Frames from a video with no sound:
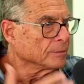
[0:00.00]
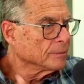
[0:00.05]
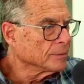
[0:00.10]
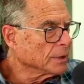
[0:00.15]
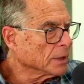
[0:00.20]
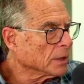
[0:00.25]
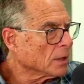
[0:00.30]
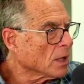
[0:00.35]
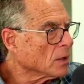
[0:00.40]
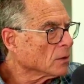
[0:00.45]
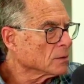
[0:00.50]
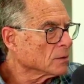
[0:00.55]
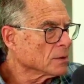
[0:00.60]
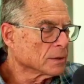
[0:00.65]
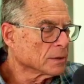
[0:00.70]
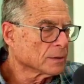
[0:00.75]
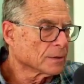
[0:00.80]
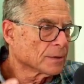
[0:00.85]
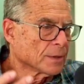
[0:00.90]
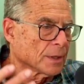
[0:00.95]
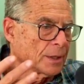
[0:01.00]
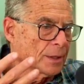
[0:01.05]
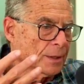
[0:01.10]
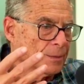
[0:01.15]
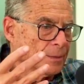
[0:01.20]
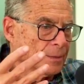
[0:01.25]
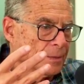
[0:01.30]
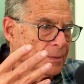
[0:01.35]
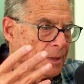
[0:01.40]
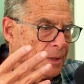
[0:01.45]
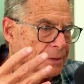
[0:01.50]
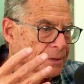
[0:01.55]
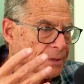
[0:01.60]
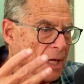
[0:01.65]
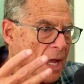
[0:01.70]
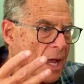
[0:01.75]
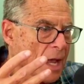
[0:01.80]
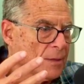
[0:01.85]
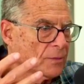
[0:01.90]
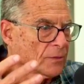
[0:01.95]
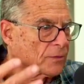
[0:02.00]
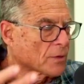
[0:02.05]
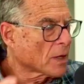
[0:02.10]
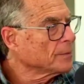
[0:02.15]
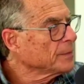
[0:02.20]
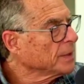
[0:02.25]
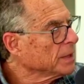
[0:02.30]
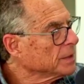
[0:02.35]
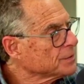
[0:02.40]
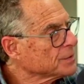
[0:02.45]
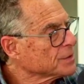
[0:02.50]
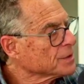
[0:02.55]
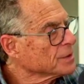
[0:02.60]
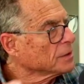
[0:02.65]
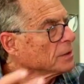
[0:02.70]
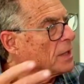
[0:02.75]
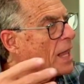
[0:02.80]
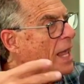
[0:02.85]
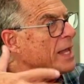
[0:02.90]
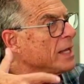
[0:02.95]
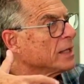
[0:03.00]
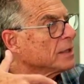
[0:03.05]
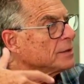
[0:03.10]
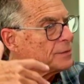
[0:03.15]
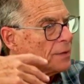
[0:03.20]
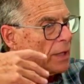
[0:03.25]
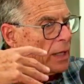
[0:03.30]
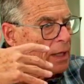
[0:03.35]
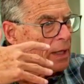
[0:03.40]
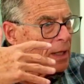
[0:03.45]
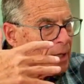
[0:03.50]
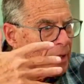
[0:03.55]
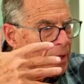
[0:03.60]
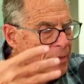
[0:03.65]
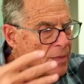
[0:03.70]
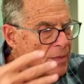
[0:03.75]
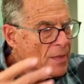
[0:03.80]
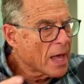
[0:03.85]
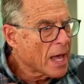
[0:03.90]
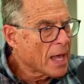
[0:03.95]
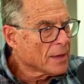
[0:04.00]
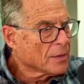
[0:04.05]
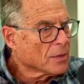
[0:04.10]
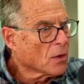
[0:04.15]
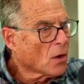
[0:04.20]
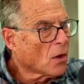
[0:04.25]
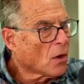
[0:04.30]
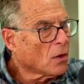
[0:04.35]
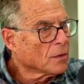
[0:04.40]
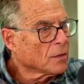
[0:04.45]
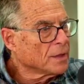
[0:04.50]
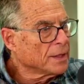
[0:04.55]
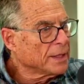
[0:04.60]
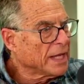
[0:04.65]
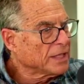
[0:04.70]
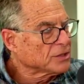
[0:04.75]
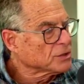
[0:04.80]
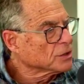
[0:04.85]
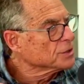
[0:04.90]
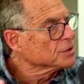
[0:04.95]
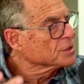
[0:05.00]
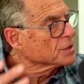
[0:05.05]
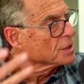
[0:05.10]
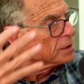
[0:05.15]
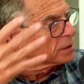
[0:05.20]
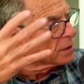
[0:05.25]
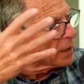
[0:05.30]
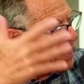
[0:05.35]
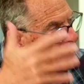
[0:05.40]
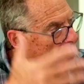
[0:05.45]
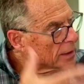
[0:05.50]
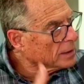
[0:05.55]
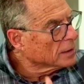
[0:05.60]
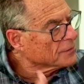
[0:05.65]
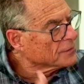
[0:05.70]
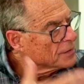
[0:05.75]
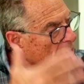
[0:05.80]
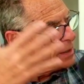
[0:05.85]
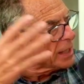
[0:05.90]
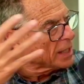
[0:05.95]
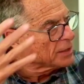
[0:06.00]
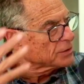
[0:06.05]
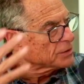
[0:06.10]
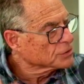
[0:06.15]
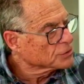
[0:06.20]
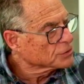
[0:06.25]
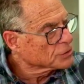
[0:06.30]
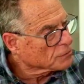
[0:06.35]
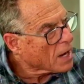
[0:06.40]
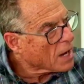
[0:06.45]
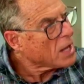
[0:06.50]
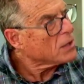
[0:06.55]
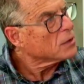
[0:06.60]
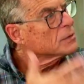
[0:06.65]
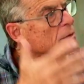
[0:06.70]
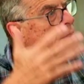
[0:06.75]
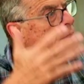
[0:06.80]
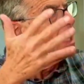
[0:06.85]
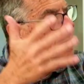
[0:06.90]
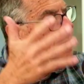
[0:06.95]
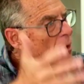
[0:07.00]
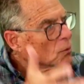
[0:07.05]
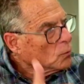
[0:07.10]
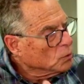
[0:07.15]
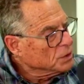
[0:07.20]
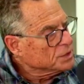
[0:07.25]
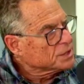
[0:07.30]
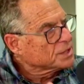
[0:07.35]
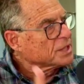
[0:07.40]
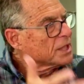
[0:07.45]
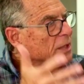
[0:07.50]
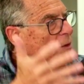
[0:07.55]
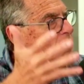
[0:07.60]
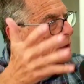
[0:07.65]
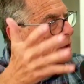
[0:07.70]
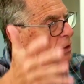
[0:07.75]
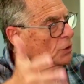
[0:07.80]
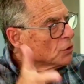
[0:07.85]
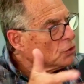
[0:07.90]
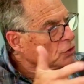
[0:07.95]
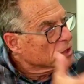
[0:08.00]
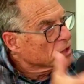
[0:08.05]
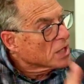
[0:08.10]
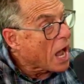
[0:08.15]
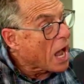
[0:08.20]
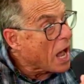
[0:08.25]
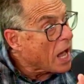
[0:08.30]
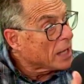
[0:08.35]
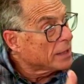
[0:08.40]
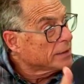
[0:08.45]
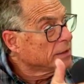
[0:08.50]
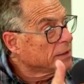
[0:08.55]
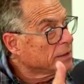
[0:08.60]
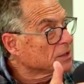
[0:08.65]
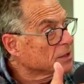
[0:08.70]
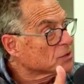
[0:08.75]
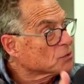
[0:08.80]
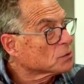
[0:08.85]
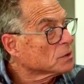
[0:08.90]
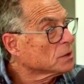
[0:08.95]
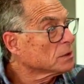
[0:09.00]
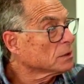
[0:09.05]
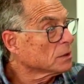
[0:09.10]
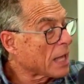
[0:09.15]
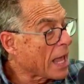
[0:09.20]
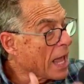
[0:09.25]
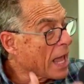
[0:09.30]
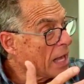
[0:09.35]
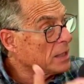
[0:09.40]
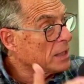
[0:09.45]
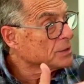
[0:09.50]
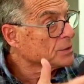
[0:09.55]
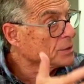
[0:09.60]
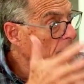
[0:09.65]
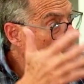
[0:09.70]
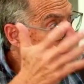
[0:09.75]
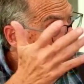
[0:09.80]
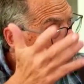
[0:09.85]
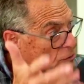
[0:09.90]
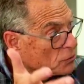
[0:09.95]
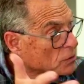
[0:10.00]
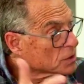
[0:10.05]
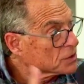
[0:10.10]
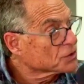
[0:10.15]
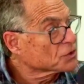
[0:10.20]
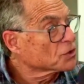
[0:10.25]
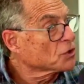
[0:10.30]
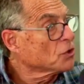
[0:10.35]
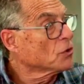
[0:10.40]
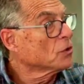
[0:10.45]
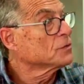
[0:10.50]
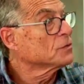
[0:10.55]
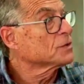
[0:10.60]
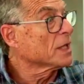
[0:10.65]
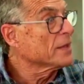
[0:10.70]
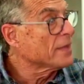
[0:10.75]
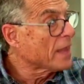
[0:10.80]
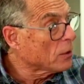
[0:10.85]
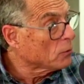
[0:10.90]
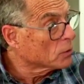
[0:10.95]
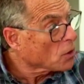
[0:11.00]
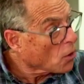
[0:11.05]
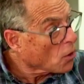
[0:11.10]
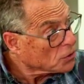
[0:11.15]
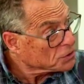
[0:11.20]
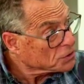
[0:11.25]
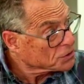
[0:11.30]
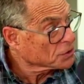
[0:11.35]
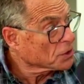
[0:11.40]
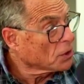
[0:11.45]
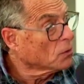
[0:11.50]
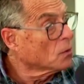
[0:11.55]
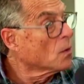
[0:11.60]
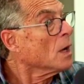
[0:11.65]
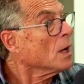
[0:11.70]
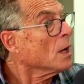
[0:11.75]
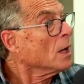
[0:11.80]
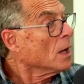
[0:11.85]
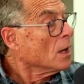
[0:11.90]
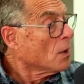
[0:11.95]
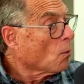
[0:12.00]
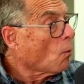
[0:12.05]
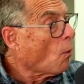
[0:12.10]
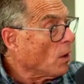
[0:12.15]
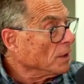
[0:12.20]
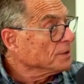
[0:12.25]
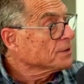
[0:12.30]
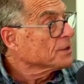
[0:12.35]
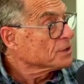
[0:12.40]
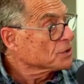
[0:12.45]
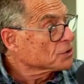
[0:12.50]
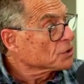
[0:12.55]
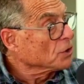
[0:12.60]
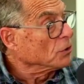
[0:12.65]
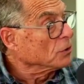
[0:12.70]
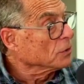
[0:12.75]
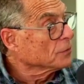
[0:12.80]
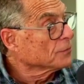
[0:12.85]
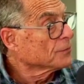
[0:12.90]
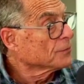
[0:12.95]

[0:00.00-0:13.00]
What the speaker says: the time of coming into the land, that all the nations of the land, of the nations around, would see what a good God Israel serves, and they would also want to serve.